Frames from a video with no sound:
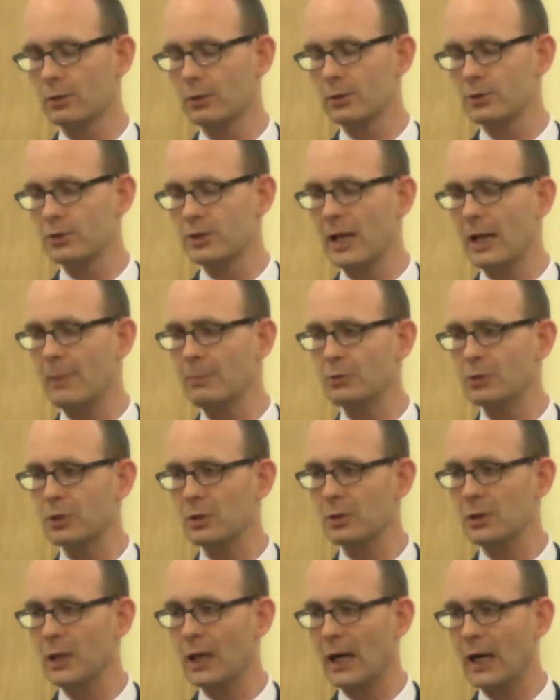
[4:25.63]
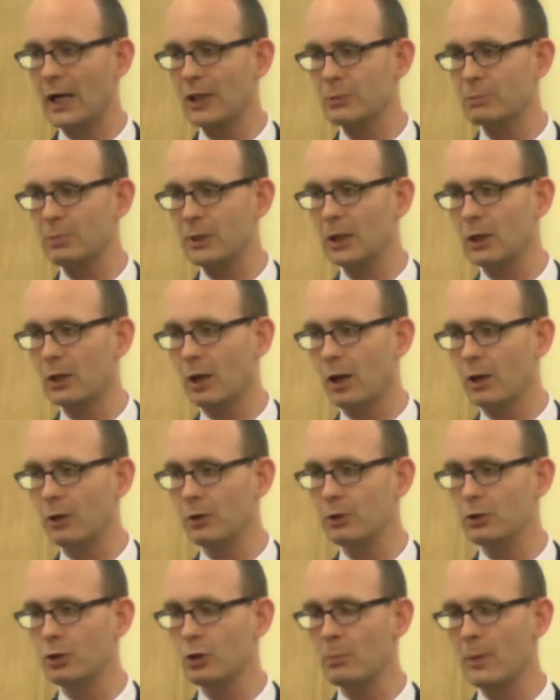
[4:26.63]
Samson has
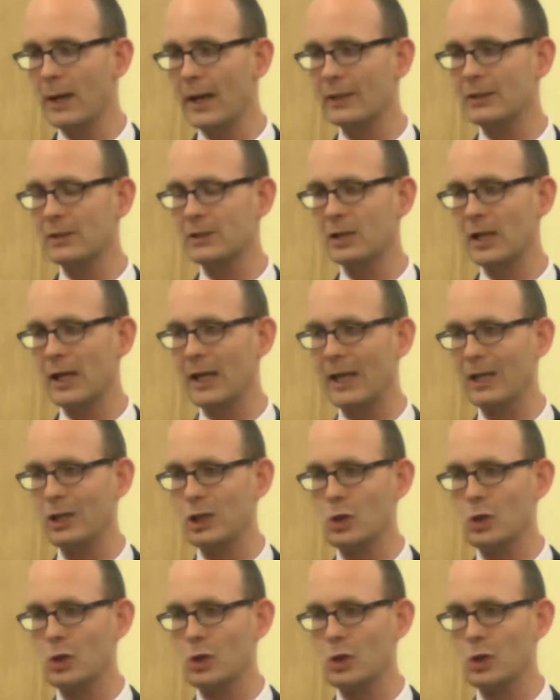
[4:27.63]
begun, you might say,